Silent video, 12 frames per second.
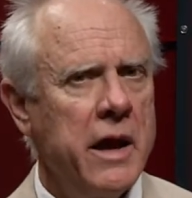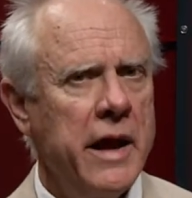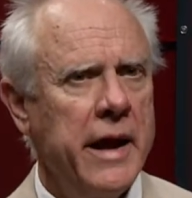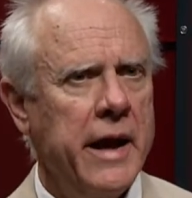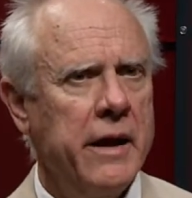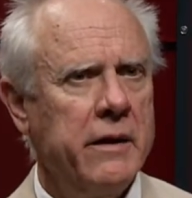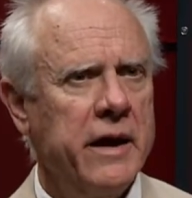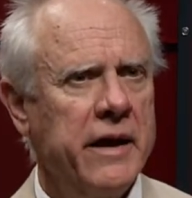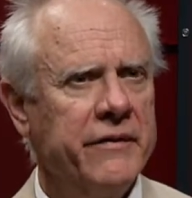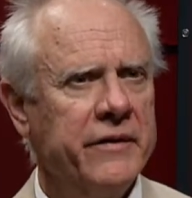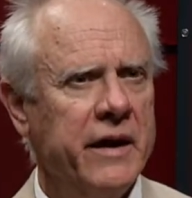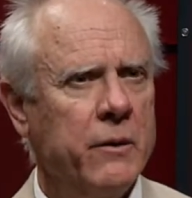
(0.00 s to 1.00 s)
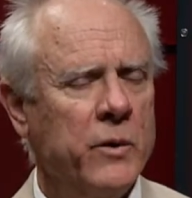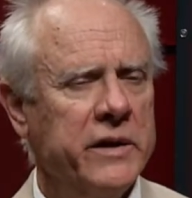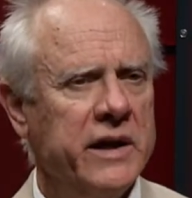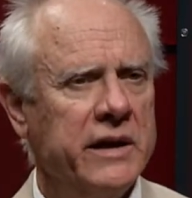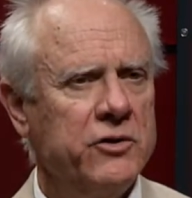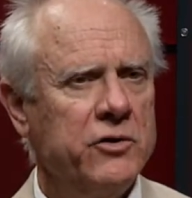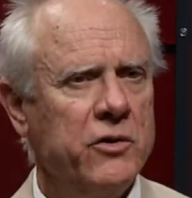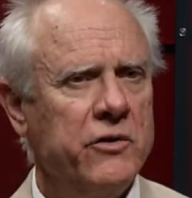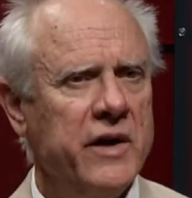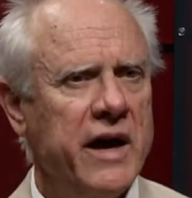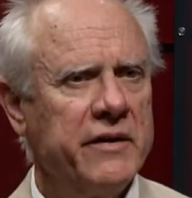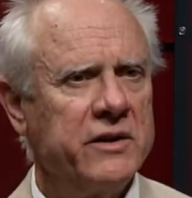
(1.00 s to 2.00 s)
And, and they, when they do
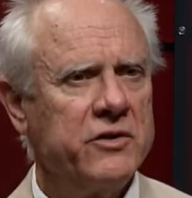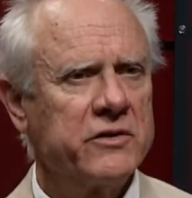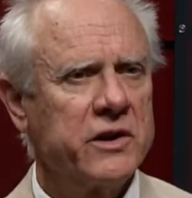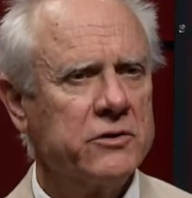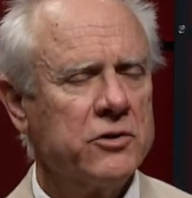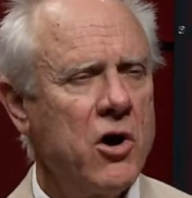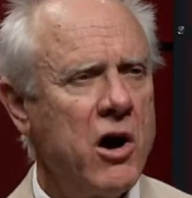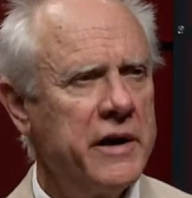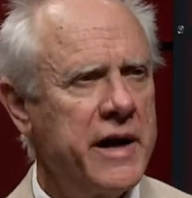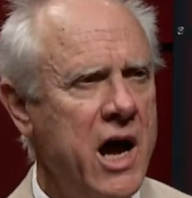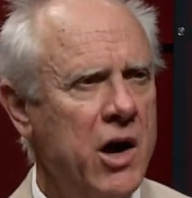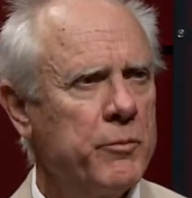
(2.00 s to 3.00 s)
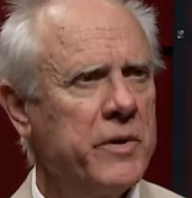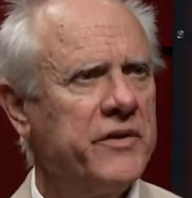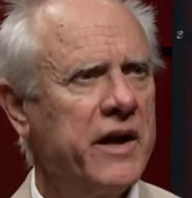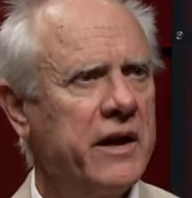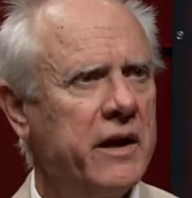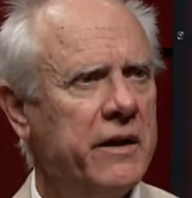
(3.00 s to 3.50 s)
that, they took their lawn out, but they,